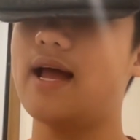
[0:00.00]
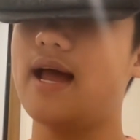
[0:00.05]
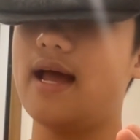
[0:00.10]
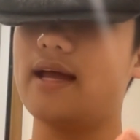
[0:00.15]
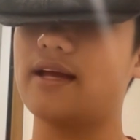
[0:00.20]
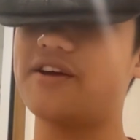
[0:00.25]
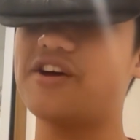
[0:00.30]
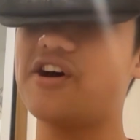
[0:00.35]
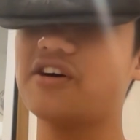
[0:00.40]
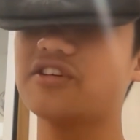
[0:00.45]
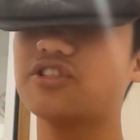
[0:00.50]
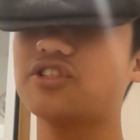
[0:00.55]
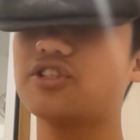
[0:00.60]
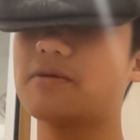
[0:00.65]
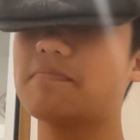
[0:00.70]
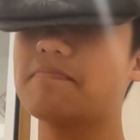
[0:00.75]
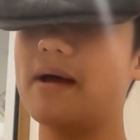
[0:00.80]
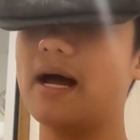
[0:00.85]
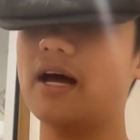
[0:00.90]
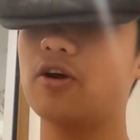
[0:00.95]
a
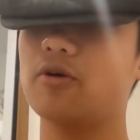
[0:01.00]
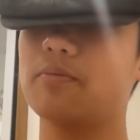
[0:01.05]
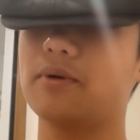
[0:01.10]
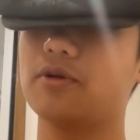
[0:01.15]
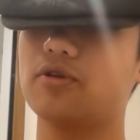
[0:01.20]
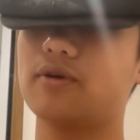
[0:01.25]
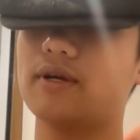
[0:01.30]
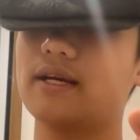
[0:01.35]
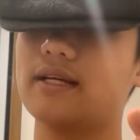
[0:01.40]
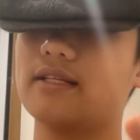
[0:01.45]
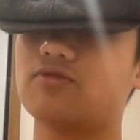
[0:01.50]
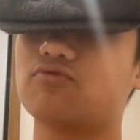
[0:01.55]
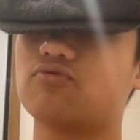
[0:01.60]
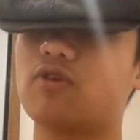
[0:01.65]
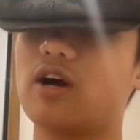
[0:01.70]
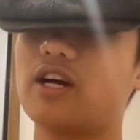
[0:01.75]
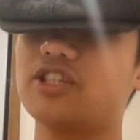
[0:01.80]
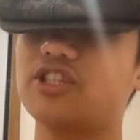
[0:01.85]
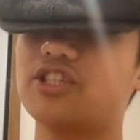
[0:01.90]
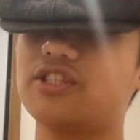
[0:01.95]
constant battle between his
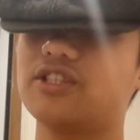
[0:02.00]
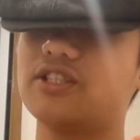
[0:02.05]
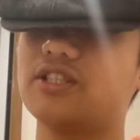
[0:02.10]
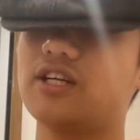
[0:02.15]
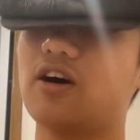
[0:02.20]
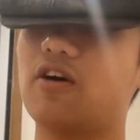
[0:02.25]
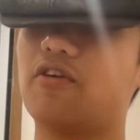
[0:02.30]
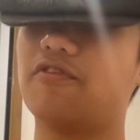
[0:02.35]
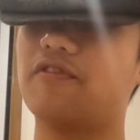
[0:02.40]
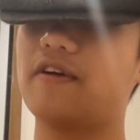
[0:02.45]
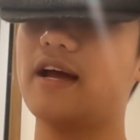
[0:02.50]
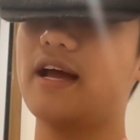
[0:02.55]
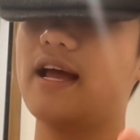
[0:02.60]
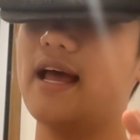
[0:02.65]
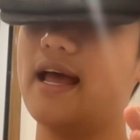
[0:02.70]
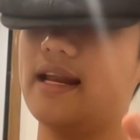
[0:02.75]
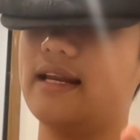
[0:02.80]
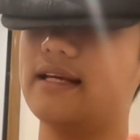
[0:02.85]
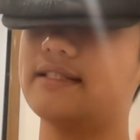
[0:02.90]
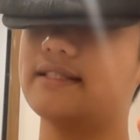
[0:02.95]
Russian self
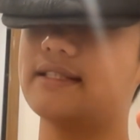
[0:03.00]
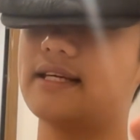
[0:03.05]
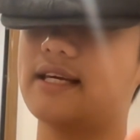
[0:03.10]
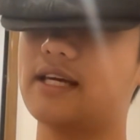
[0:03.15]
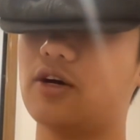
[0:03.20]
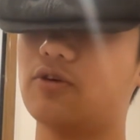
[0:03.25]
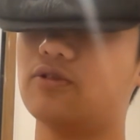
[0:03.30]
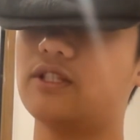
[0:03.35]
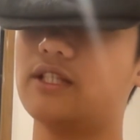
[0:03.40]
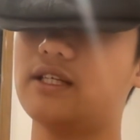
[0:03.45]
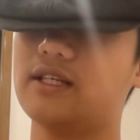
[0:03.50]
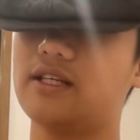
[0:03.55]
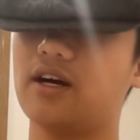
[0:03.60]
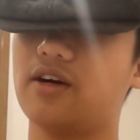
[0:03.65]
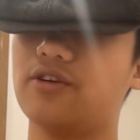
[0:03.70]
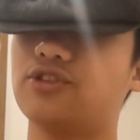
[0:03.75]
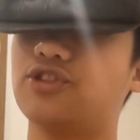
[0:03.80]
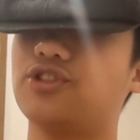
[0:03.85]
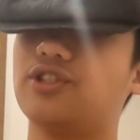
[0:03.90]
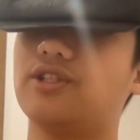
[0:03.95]
and his guilty
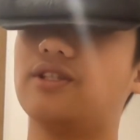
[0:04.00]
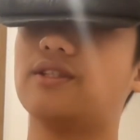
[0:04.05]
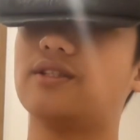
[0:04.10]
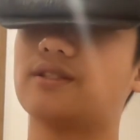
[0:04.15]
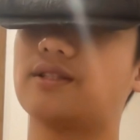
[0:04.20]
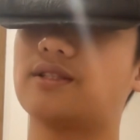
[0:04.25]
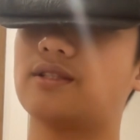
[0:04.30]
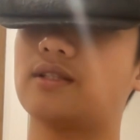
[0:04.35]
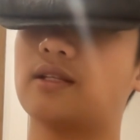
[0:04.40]
conscience.